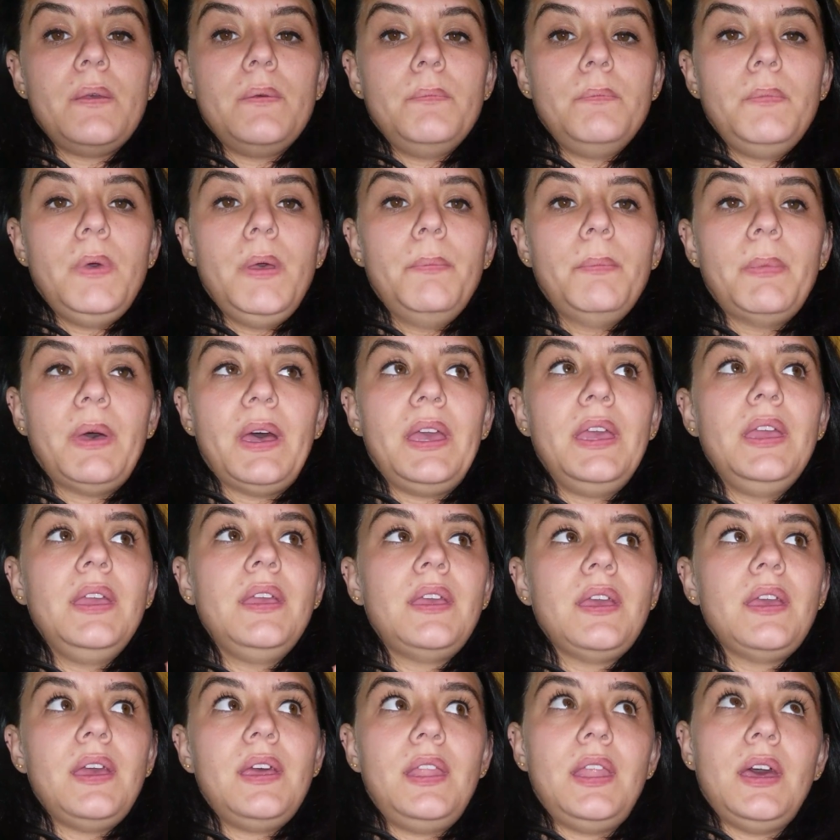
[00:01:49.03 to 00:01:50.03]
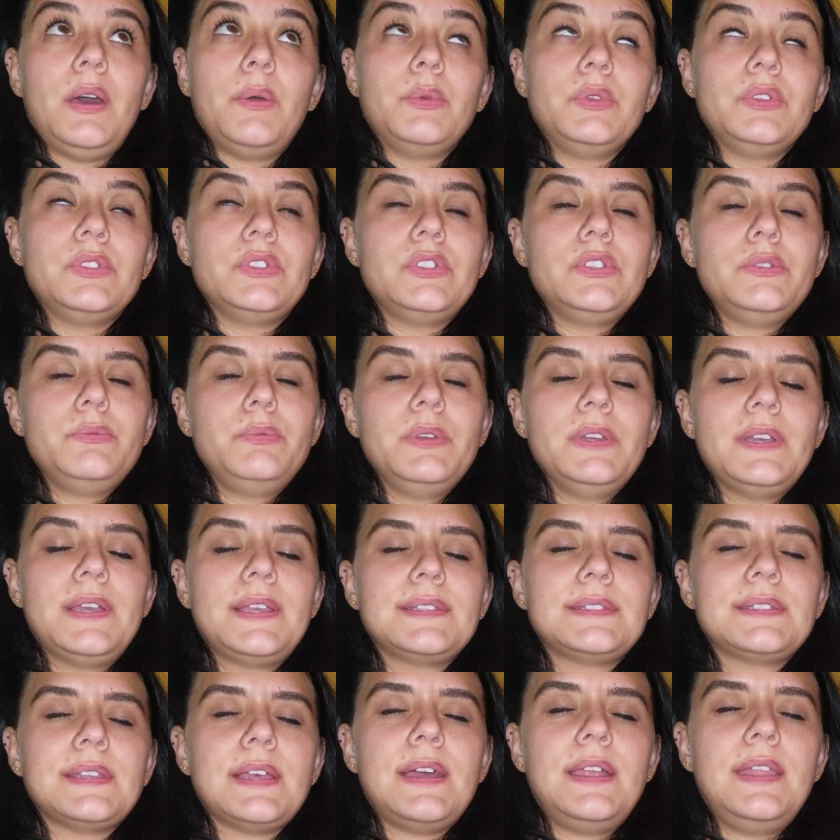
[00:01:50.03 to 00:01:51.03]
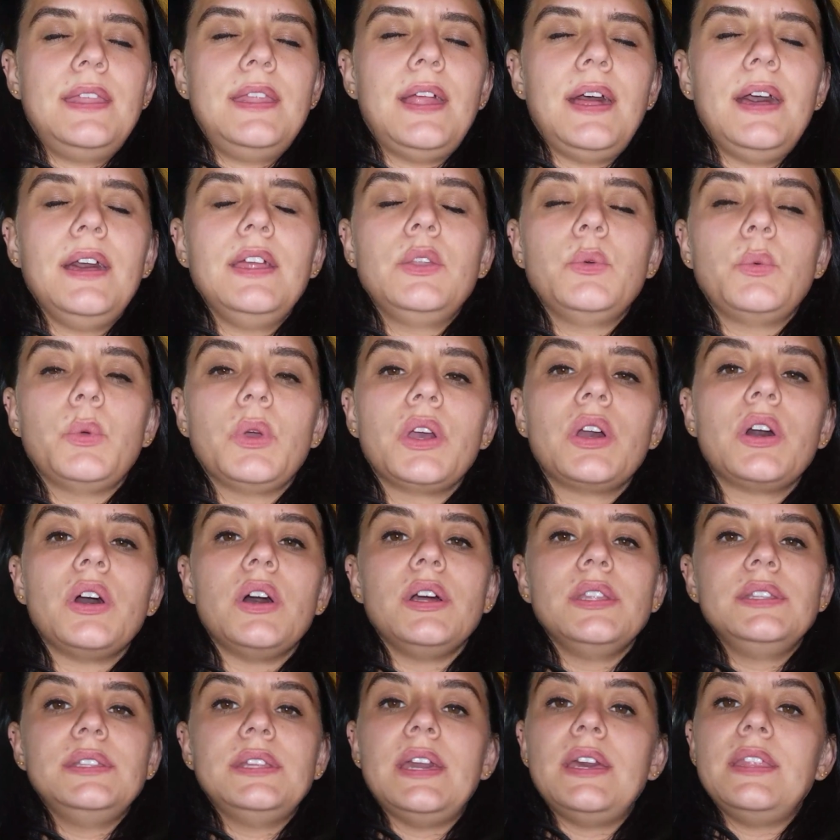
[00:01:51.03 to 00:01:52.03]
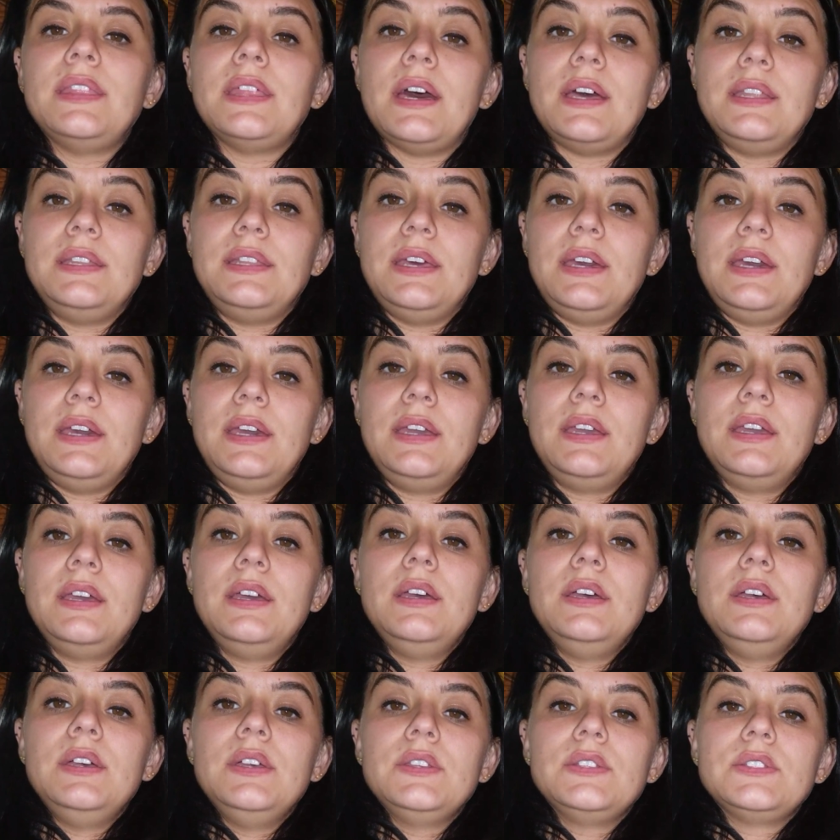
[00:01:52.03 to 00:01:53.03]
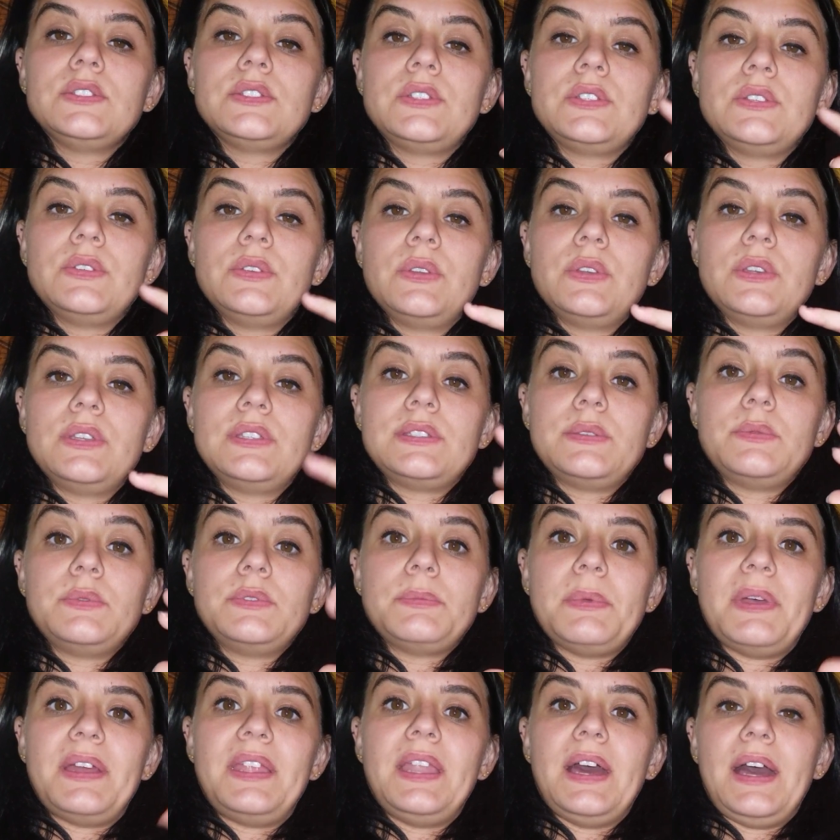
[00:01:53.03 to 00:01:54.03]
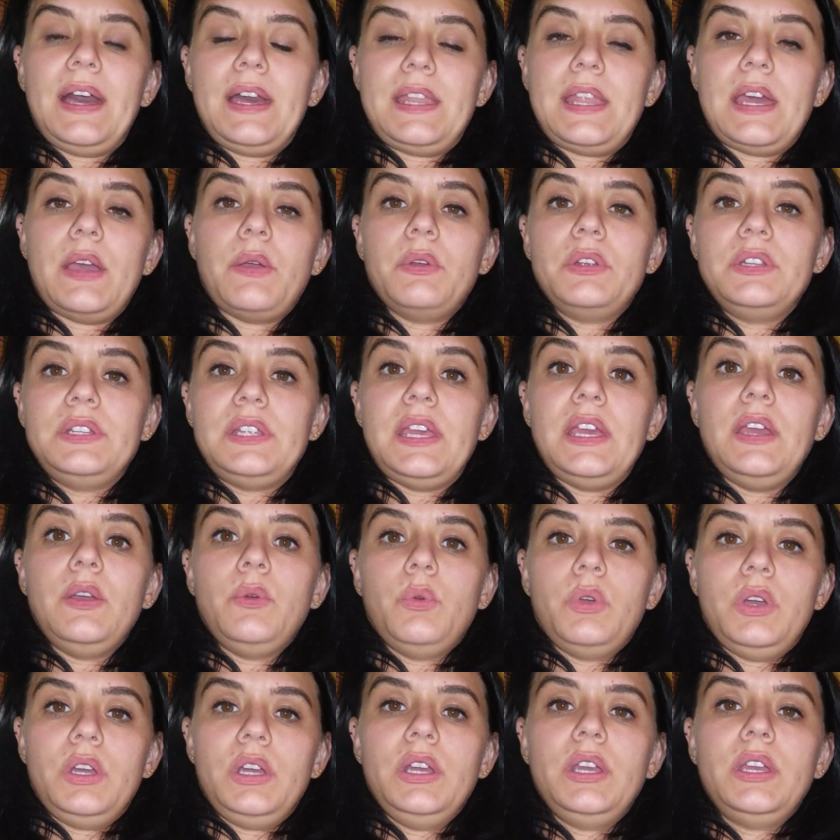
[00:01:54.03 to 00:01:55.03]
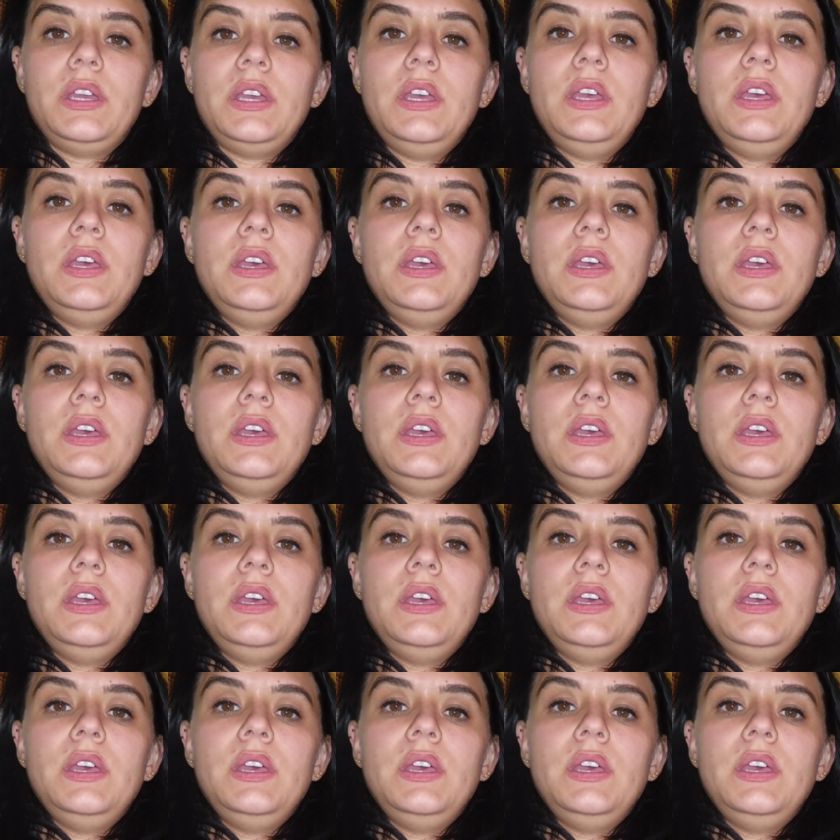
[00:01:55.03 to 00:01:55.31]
my mic, and I was super excited. I had to work all day that day so because it was my nine hour day at work.